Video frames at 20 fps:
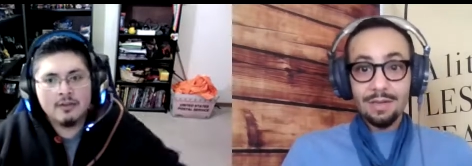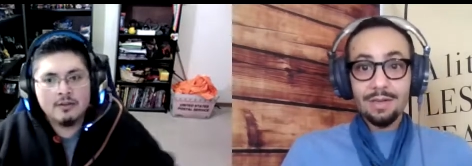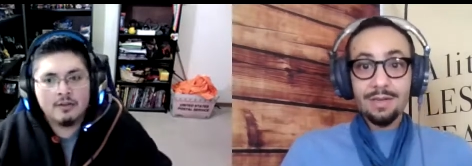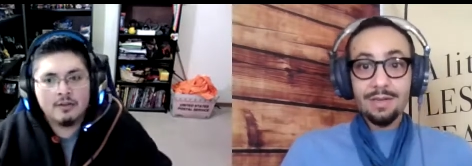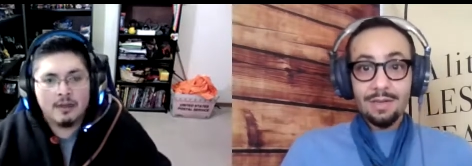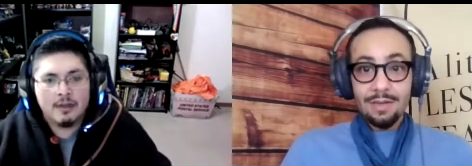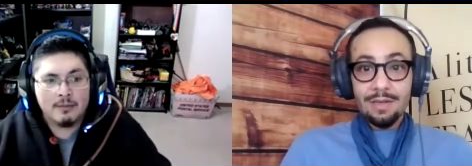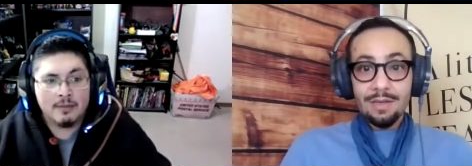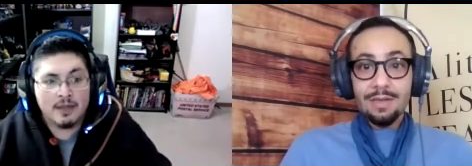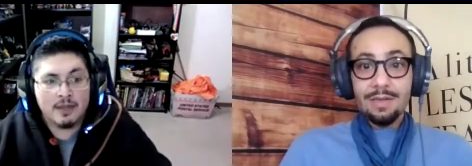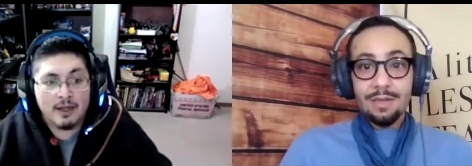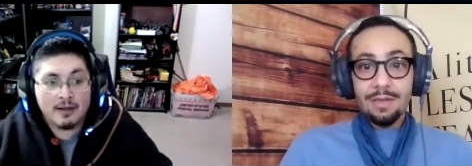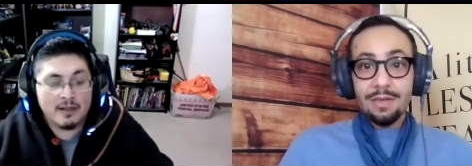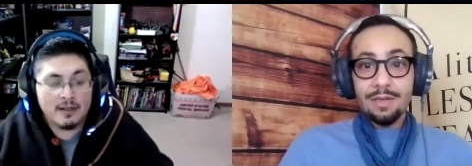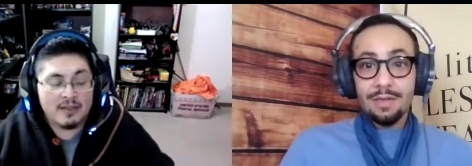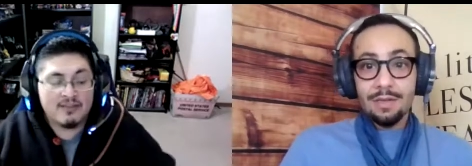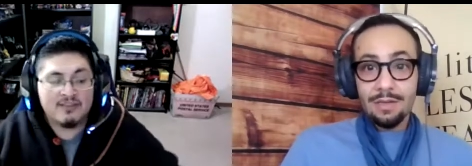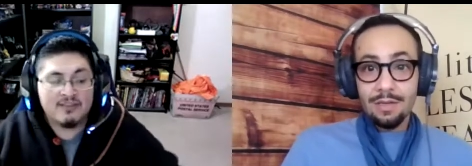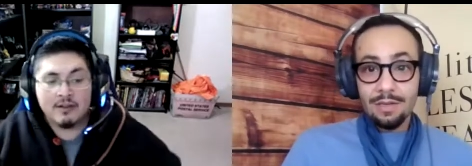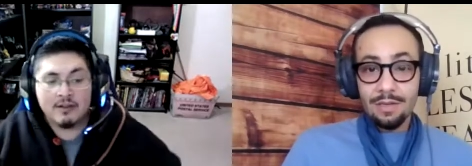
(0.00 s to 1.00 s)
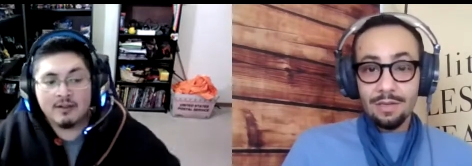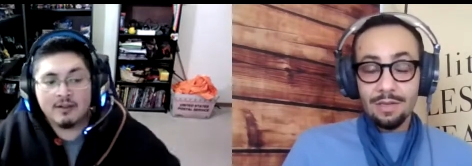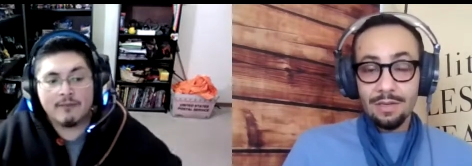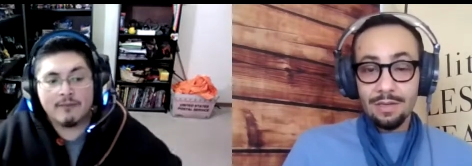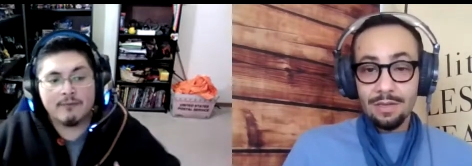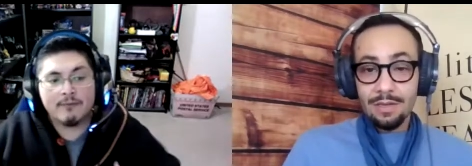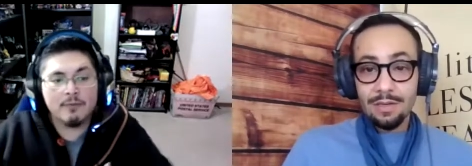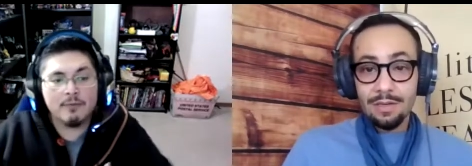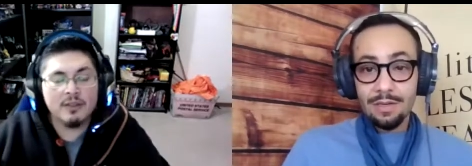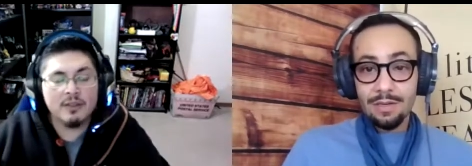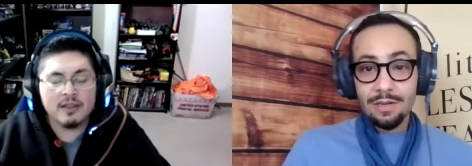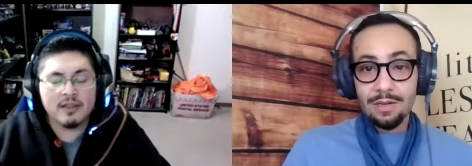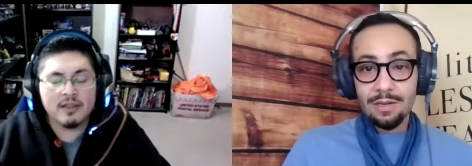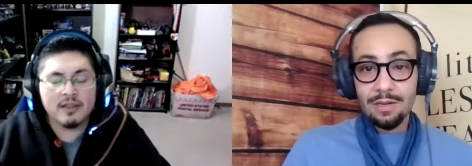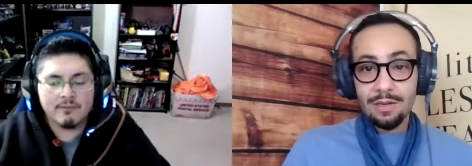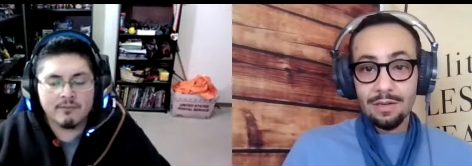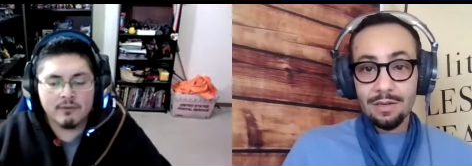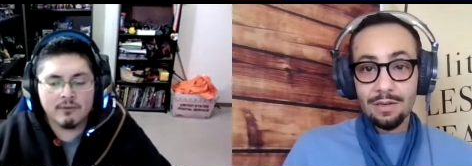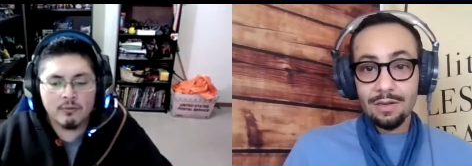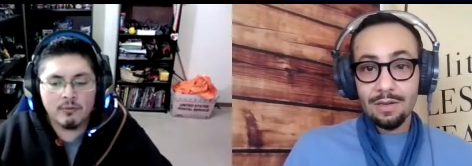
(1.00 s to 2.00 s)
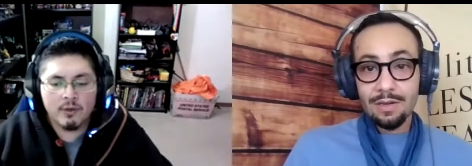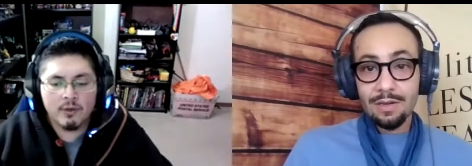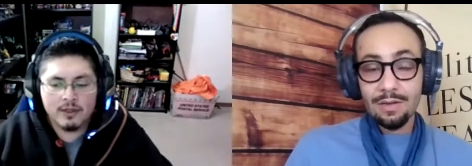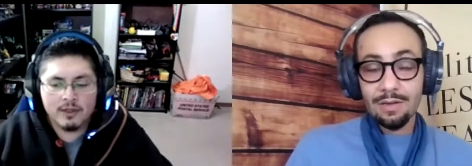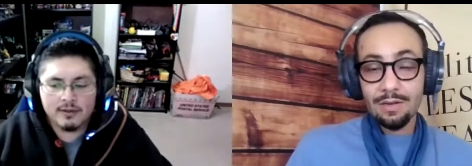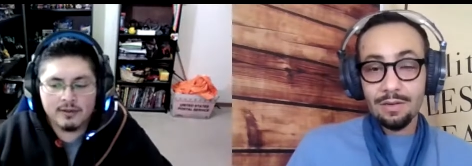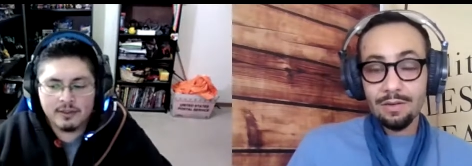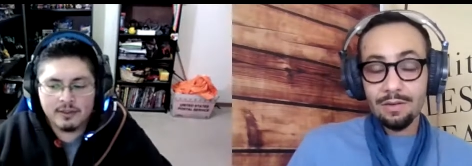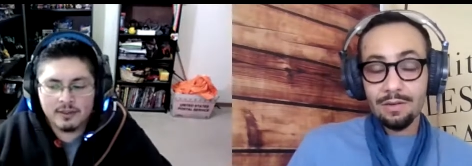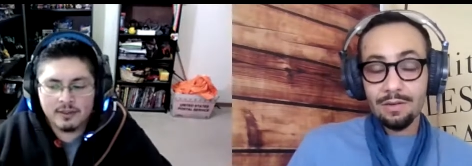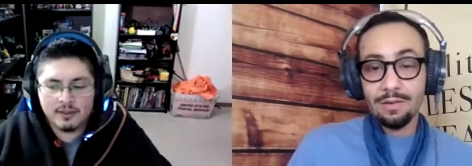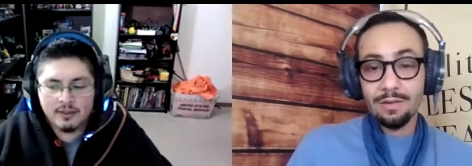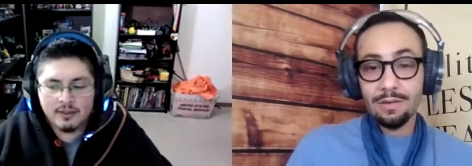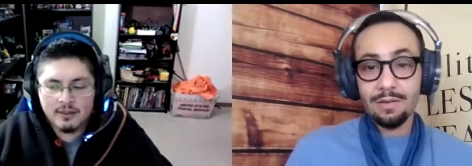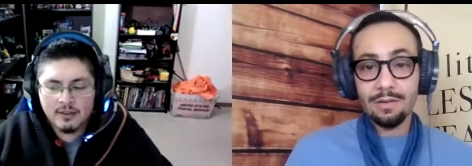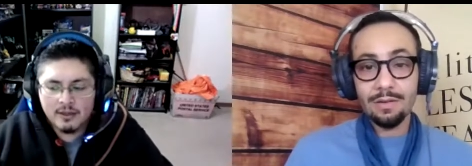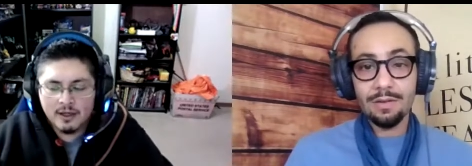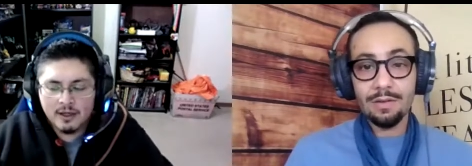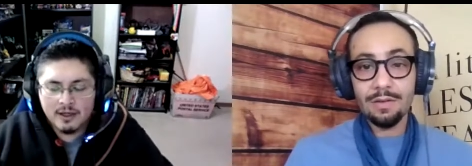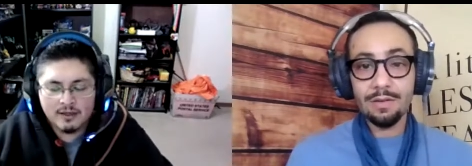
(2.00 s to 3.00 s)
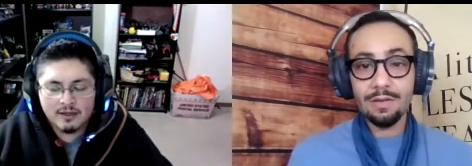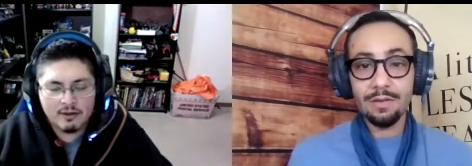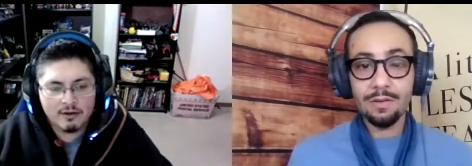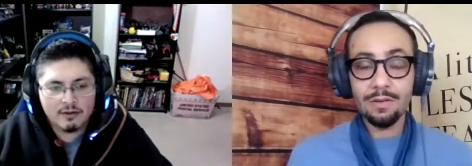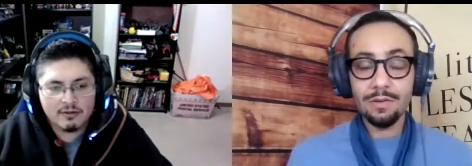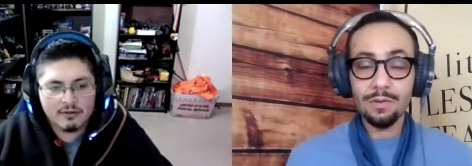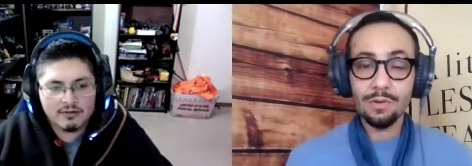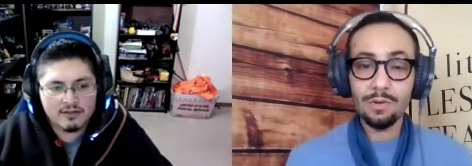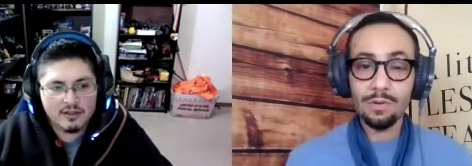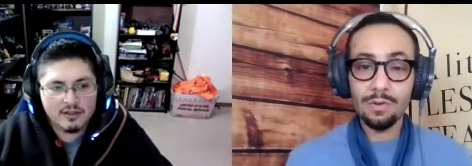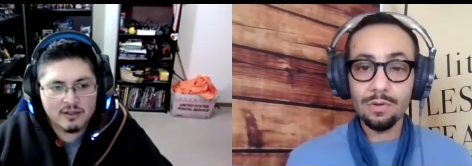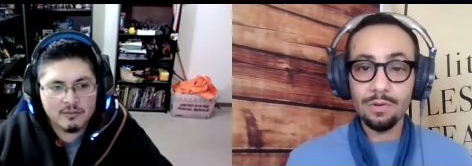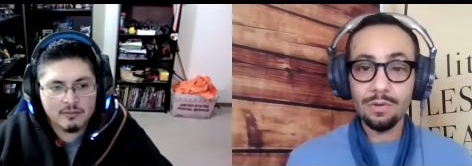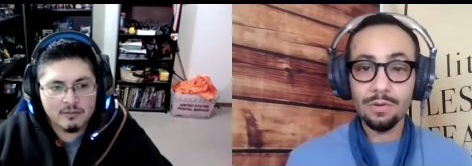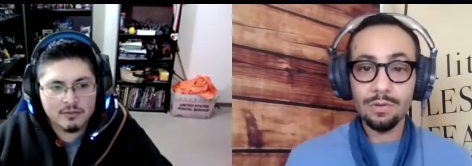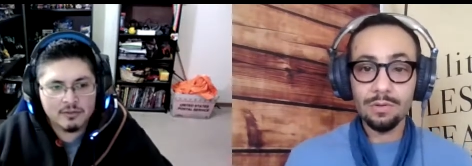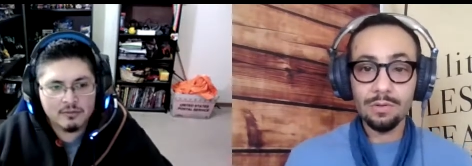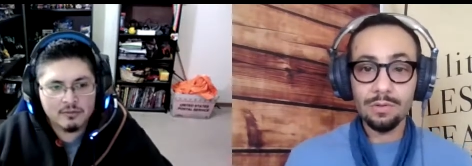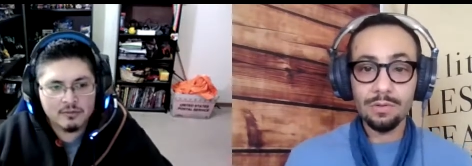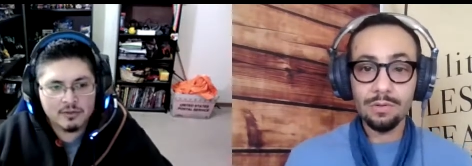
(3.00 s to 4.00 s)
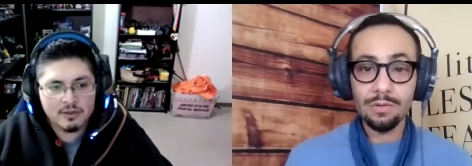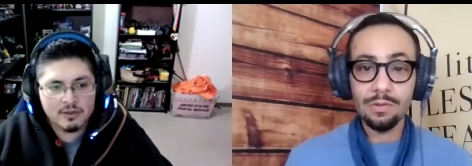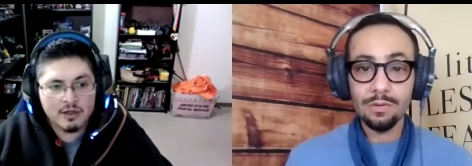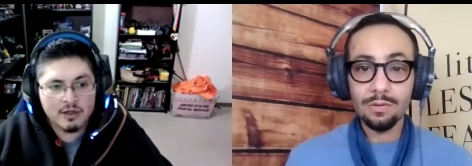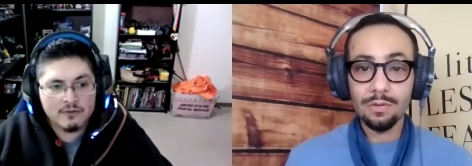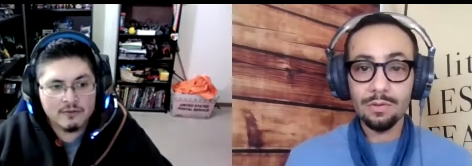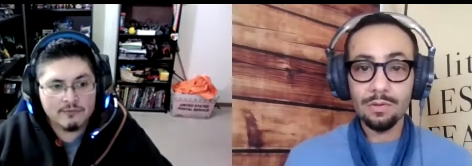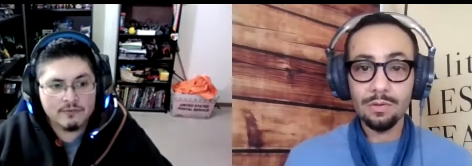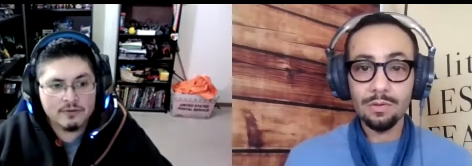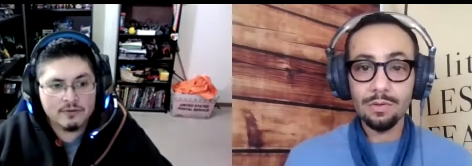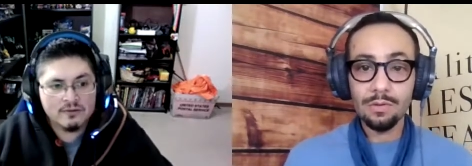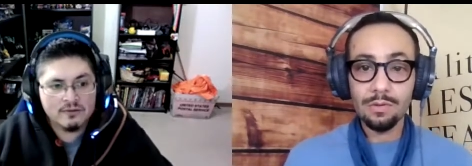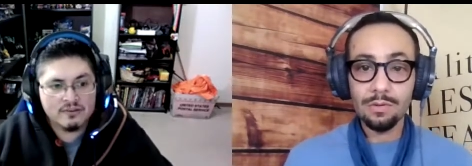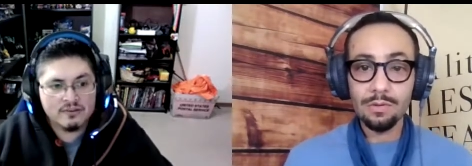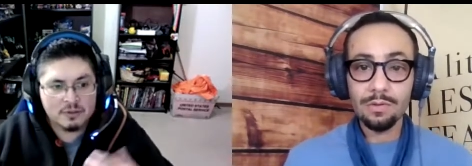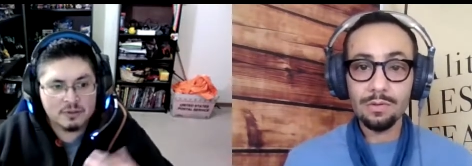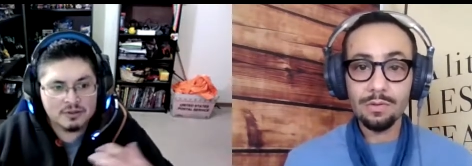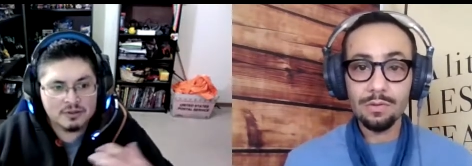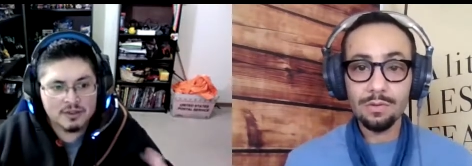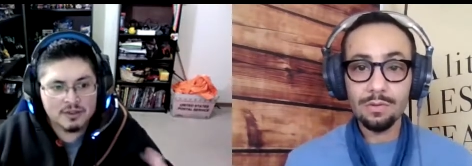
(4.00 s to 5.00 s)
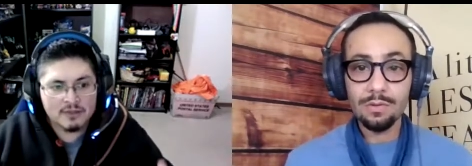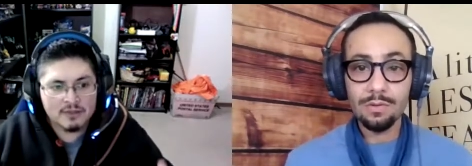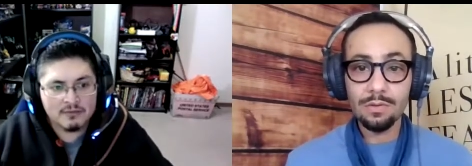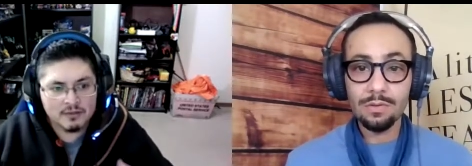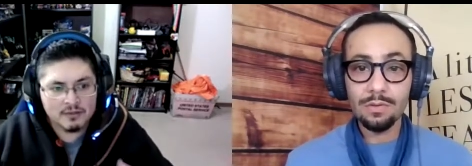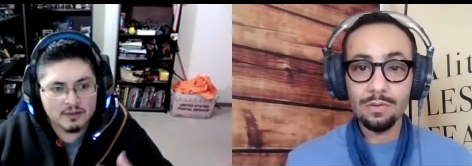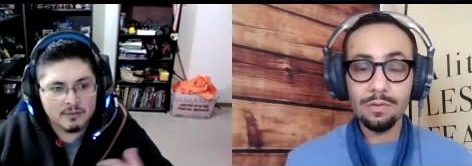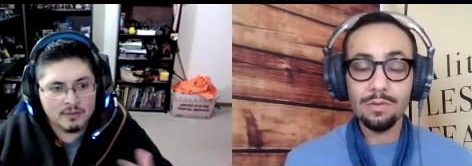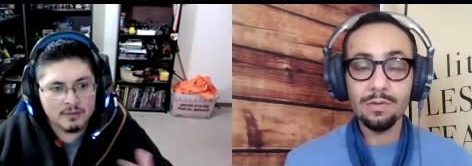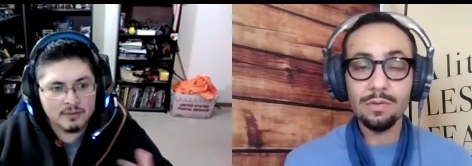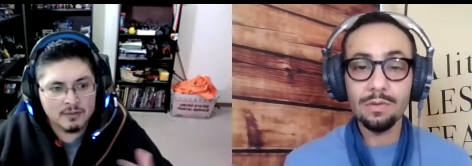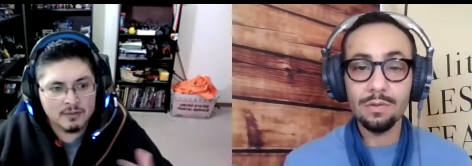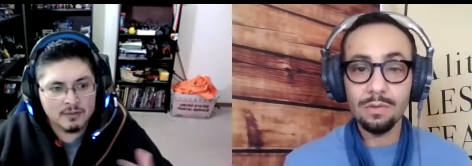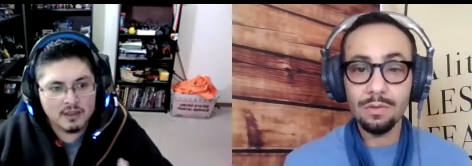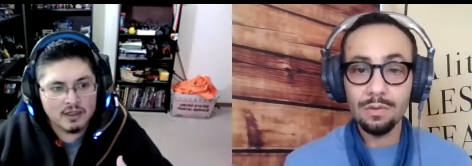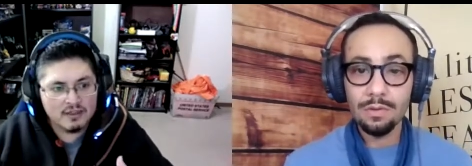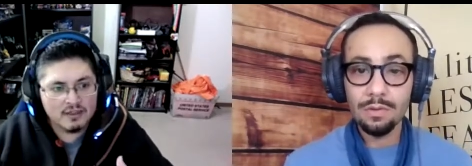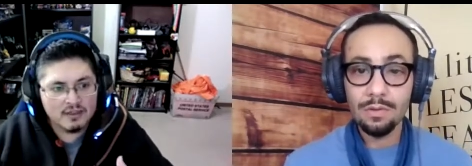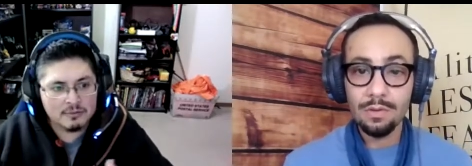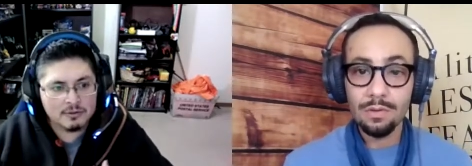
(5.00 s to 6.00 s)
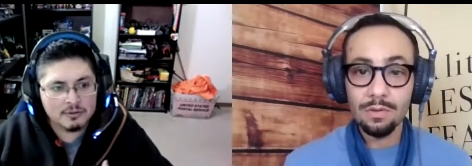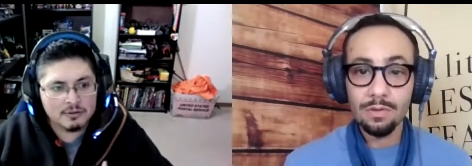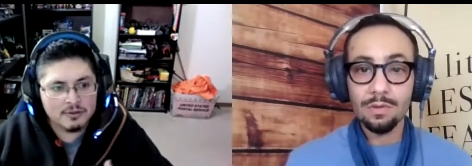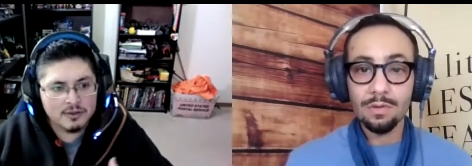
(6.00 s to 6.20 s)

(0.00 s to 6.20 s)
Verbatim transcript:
Speaker 1: I mean, I it's done that for me. Like for a while there, I had a hard time with with hot foods, especially after coming out of the hospital.